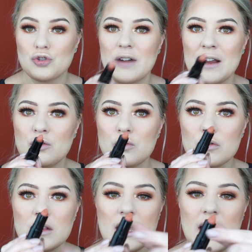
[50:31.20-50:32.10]

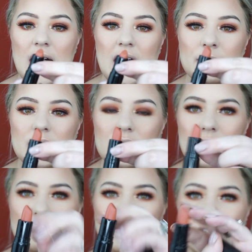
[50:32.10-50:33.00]
Tranquil. So it's
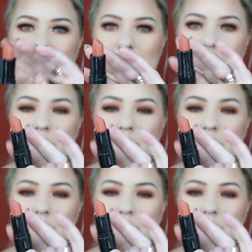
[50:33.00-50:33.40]
a really